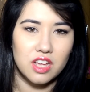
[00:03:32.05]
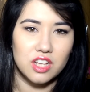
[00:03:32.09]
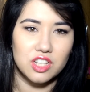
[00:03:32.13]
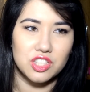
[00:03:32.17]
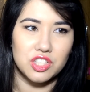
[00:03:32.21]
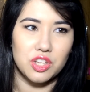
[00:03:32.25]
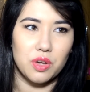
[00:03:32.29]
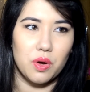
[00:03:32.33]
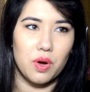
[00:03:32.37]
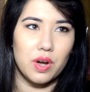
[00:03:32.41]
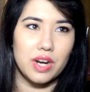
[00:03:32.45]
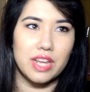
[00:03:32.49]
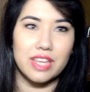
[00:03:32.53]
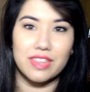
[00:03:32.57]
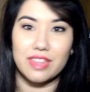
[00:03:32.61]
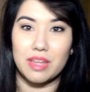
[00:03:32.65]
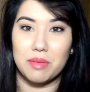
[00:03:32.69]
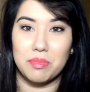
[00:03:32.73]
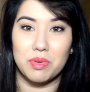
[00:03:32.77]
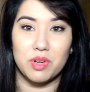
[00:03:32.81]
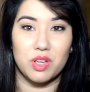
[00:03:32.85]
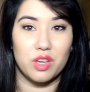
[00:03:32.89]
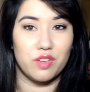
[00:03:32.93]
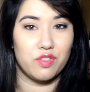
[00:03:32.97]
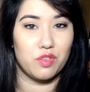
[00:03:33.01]
So I'll link that
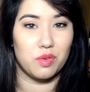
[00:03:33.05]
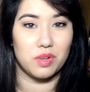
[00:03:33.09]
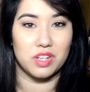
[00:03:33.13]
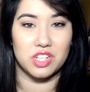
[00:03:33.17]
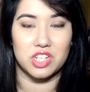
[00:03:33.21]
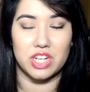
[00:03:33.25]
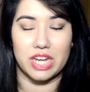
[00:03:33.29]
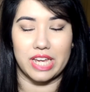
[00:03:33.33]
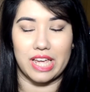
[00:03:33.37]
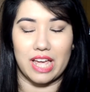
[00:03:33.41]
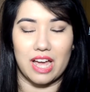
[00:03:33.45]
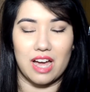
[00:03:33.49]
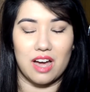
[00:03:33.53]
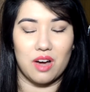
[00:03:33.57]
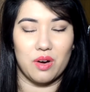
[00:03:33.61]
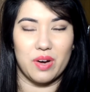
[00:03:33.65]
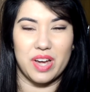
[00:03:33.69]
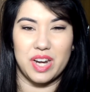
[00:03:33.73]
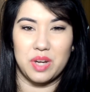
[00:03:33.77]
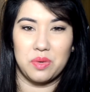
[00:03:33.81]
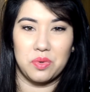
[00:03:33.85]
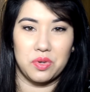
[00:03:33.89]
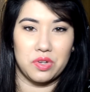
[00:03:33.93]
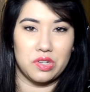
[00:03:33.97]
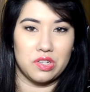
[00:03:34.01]
below if you want to check it out.
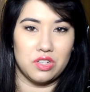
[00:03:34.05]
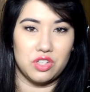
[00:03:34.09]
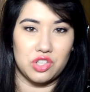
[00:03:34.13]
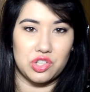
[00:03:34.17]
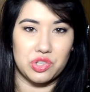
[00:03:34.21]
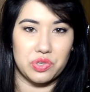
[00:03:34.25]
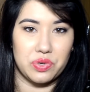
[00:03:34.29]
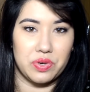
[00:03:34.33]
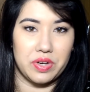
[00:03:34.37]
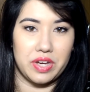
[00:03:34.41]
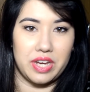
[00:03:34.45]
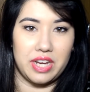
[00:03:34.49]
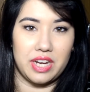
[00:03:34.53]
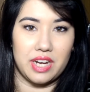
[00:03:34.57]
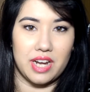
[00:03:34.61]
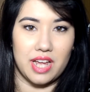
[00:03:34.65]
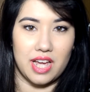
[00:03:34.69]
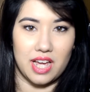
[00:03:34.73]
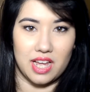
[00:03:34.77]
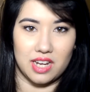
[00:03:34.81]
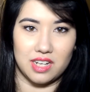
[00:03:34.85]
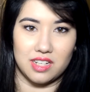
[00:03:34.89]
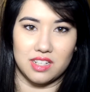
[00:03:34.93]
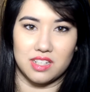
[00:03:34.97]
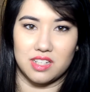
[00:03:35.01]
Anyone can join,
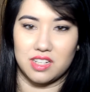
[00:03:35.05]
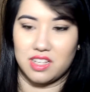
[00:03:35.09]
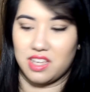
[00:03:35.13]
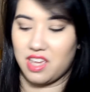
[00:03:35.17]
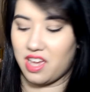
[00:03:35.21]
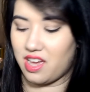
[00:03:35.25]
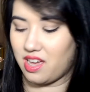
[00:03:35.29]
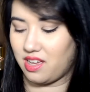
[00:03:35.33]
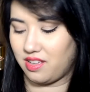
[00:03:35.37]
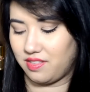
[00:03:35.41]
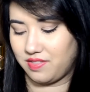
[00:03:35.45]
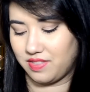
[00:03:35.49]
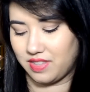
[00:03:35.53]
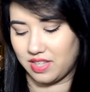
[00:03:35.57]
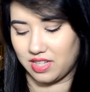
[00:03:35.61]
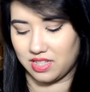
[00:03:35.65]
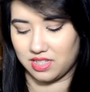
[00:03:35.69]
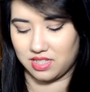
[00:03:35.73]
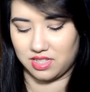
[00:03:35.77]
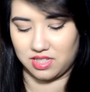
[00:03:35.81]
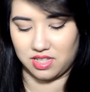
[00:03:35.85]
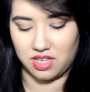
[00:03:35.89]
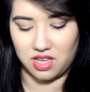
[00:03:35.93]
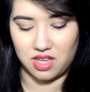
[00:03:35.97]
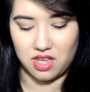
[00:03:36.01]
and yeah,
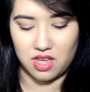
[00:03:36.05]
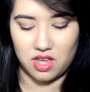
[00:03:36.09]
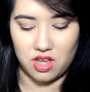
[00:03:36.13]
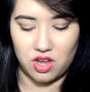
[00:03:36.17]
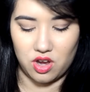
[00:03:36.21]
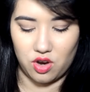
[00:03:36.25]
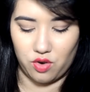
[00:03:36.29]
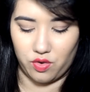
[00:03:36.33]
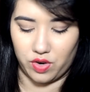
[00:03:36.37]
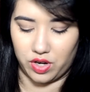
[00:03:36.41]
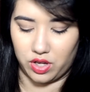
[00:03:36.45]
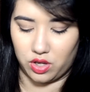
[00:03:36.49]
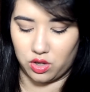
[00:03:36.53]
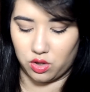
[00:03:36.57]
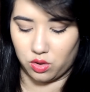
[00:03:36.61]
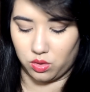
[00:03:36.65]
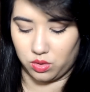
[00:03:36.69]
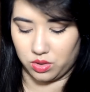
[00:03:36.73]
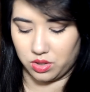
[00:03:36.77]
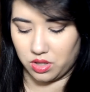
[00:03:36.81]
that's really cool.